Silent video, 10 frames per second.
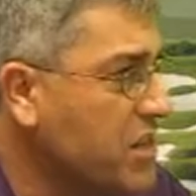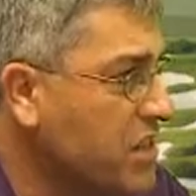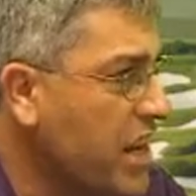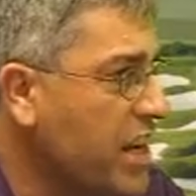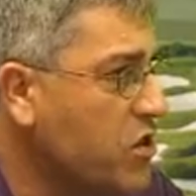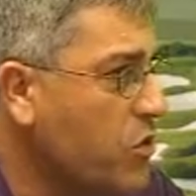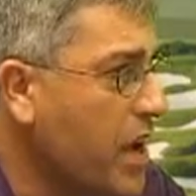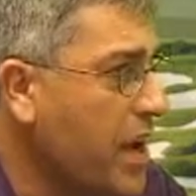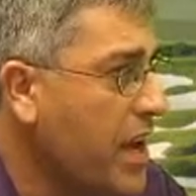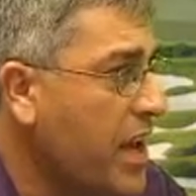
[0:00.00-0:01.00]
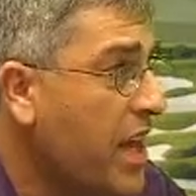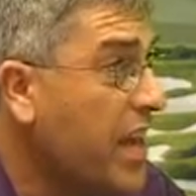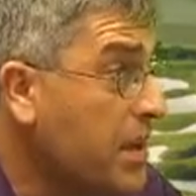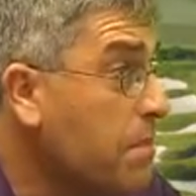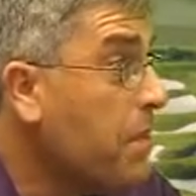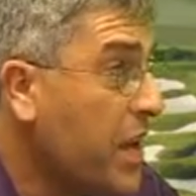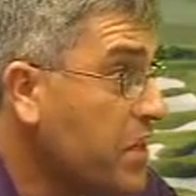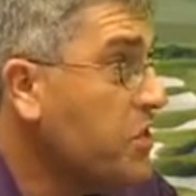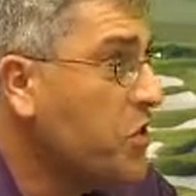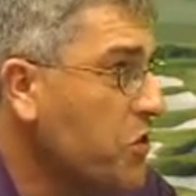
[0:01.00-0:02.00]
a stage where he can pick
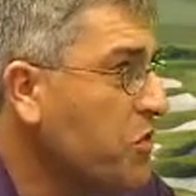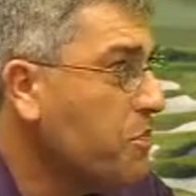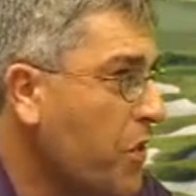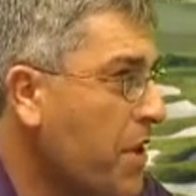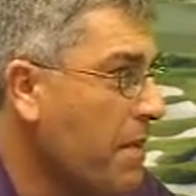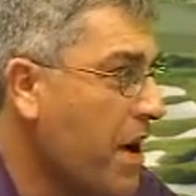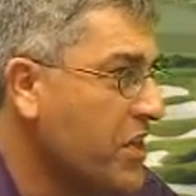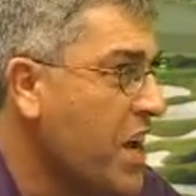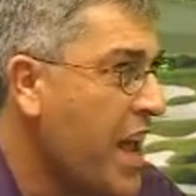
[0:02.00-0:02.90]
and choose pretty much.